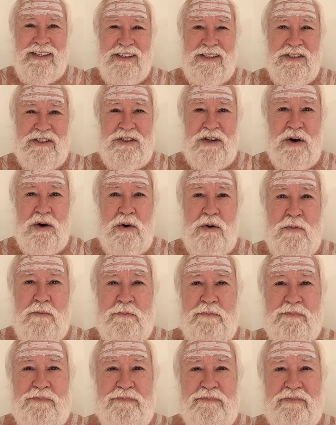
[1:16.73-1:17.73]
So
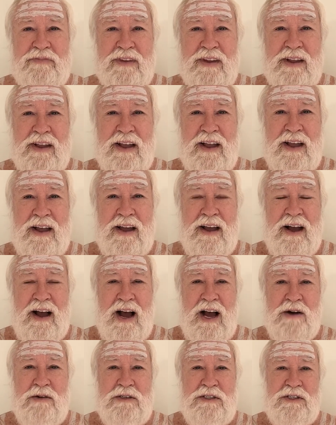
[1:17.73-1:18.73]

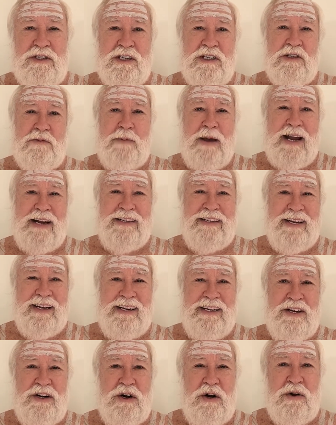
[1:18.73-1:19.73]
I was
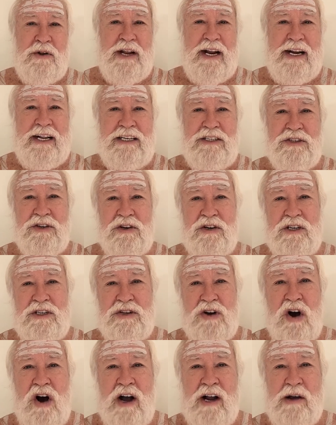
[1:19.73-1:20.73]
expecting, you know, that he's going to
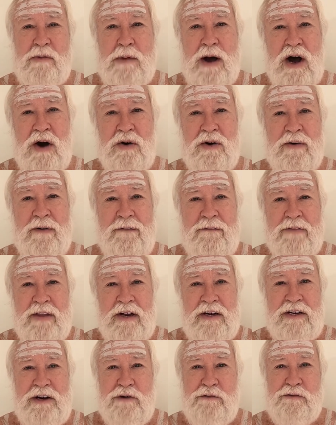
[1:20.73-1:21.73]
talk about
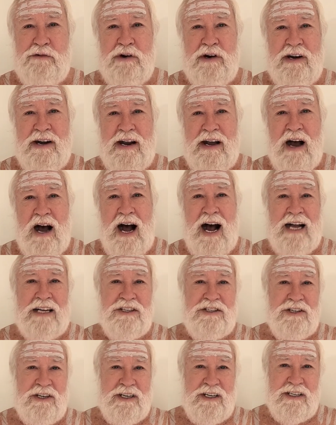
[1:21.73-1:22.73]
different
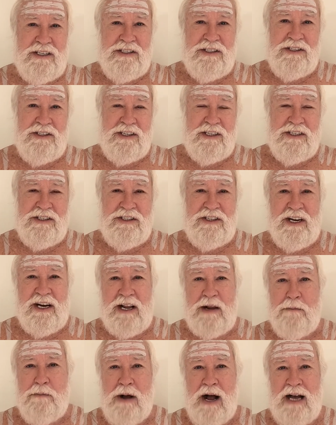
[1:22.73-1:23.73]
asanas and
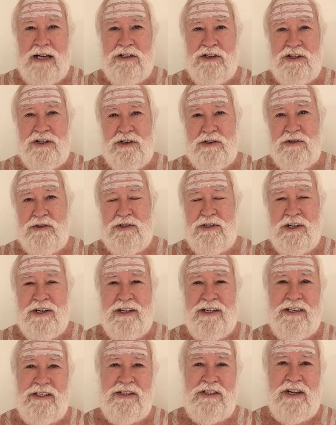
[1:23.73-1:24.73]
sitting postures
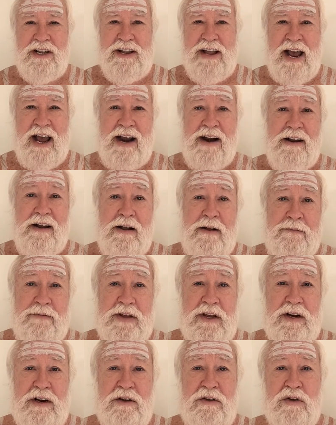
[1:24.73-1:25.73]
and this and that,
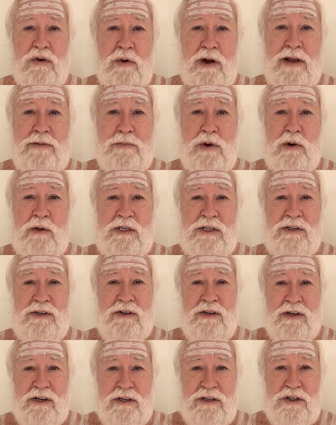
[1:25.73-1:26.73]
you know, the way most
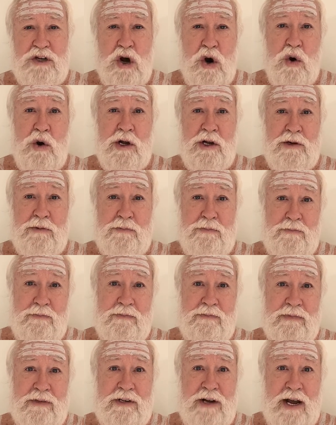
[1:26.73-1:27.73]
yoga
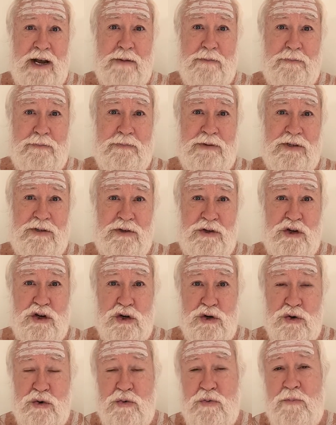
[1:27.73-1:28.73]
types
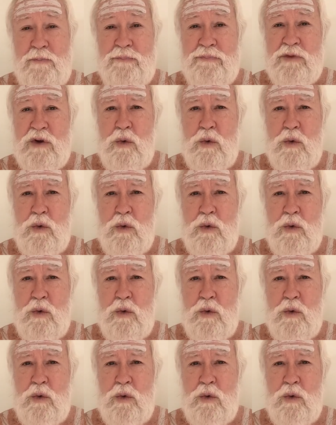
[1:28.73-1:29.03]
do.